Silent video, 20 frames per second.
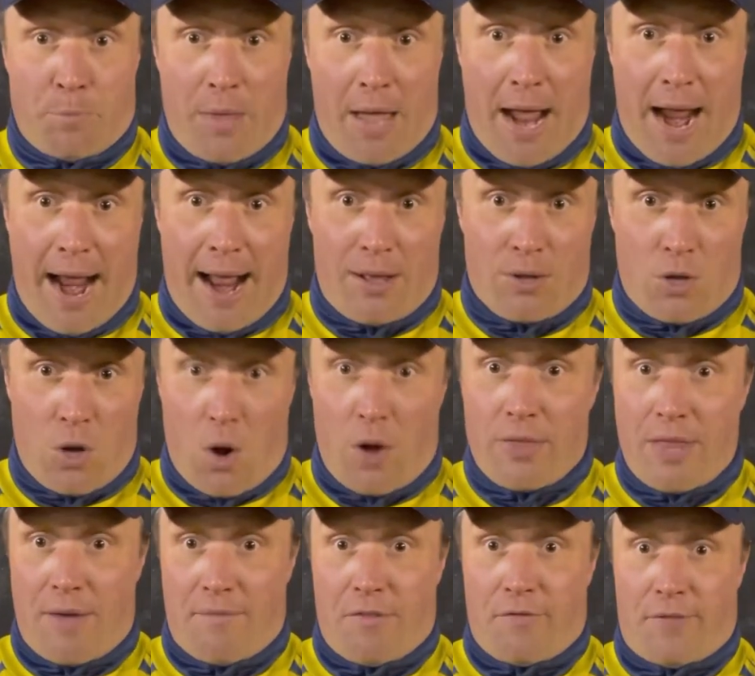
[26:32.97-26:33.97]
got
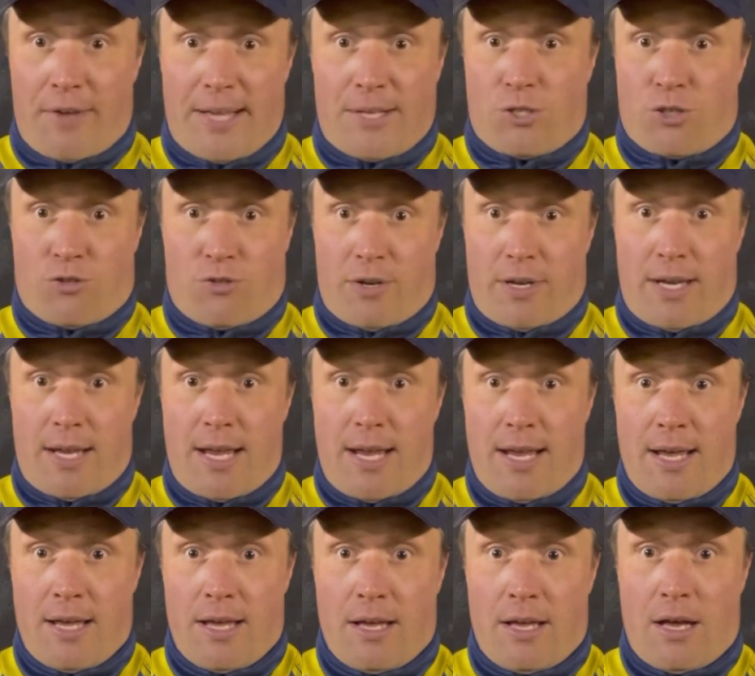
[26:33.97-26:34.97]
another
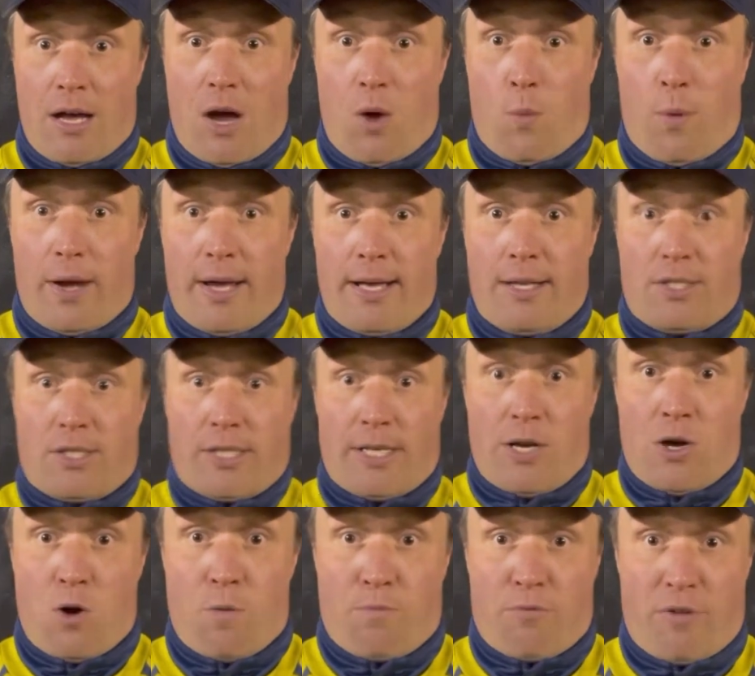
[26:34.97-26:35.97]
victory away at
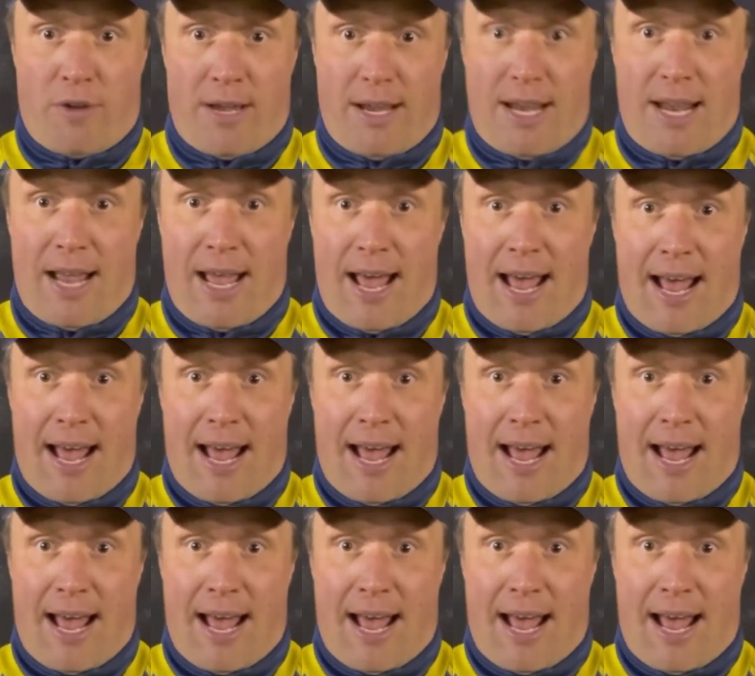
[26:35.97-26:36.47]
Tilbury,